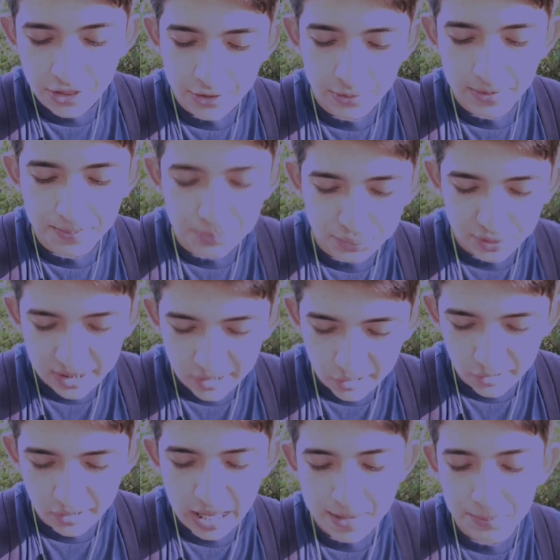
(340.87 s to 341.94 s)
through the
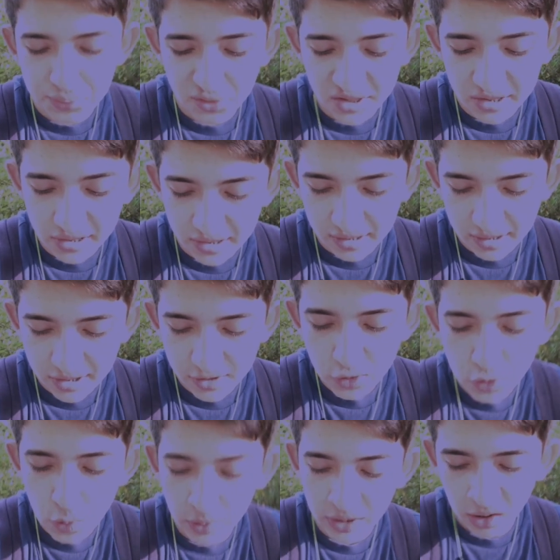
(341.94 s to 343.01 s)
priests and priestesses
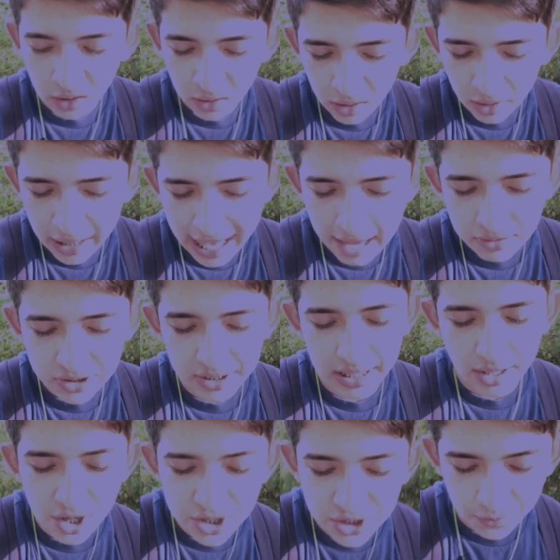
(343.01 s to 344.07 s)
who would call out to the
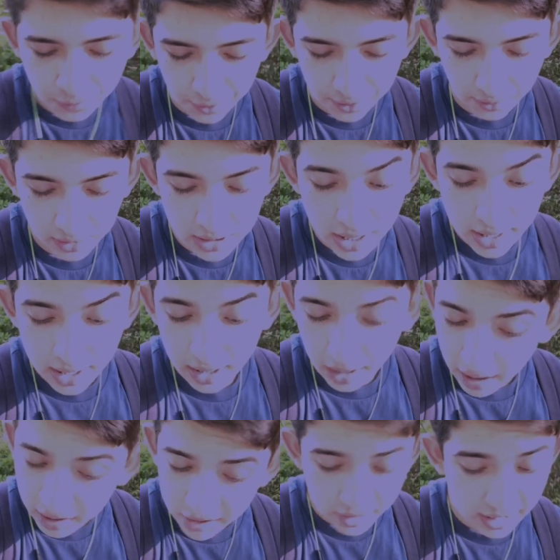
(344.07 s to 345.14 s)
underworld
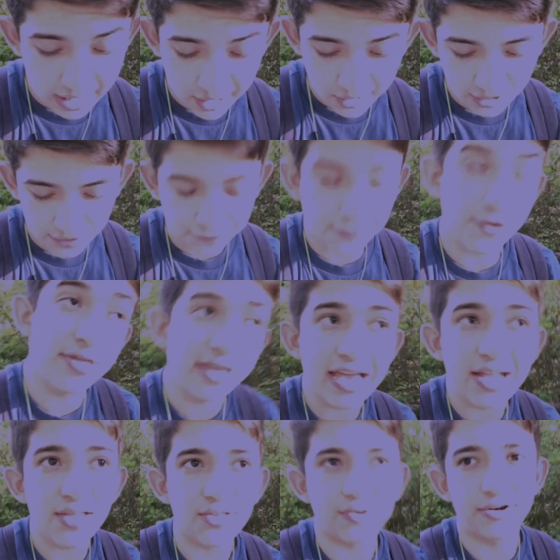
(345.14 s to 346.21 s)
gods and goddesses for the
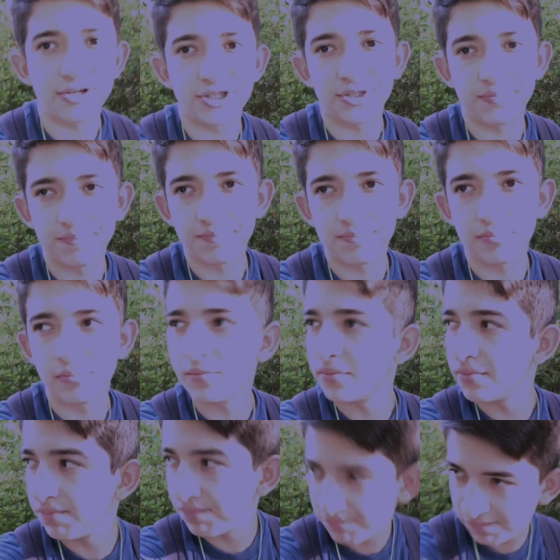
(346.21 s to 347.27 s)
answers.
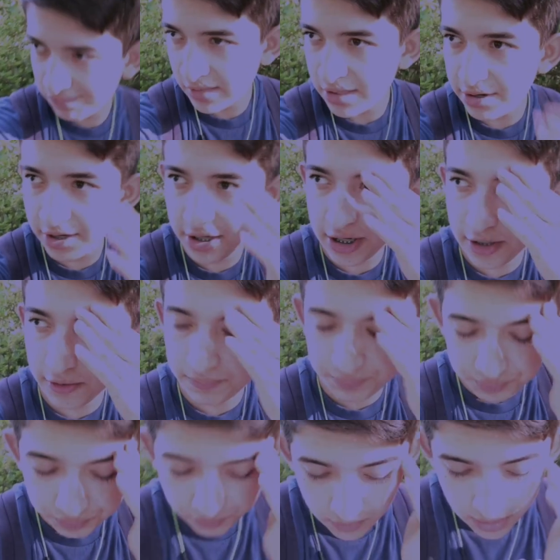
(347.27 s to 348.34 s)
There you go.
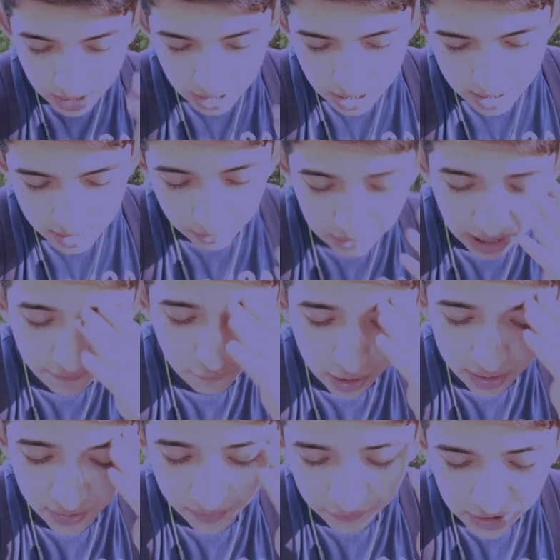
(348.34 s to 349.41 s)
Now we have
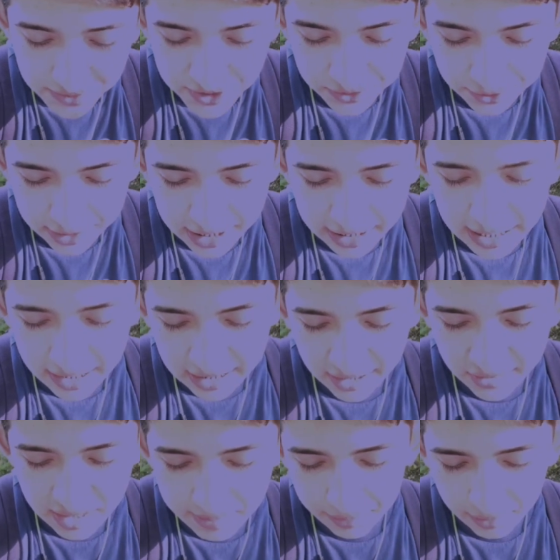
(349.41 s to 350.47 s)
what are some forms of Greek and
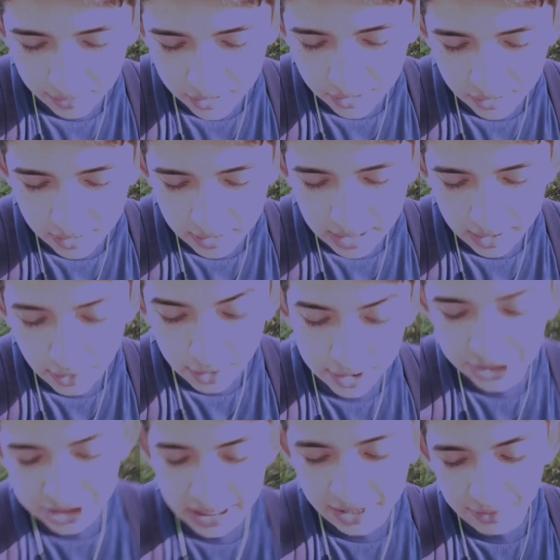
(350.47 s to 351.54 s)
examples
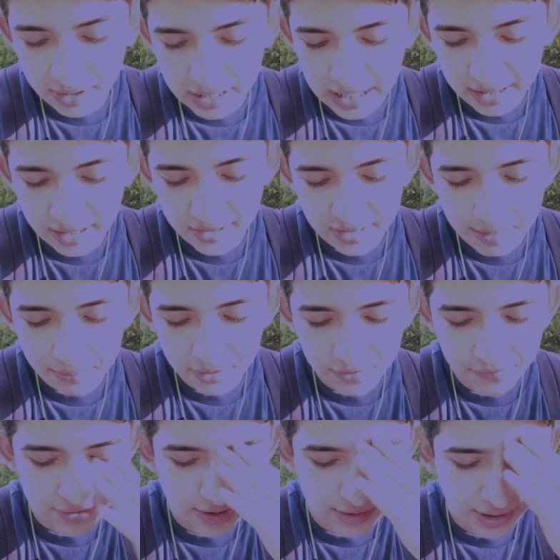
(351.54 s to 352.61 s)
art and
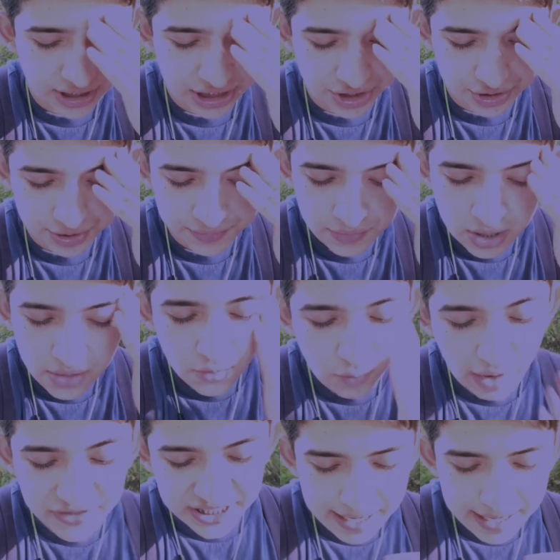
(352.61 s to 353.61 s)
examples of their architecture. We have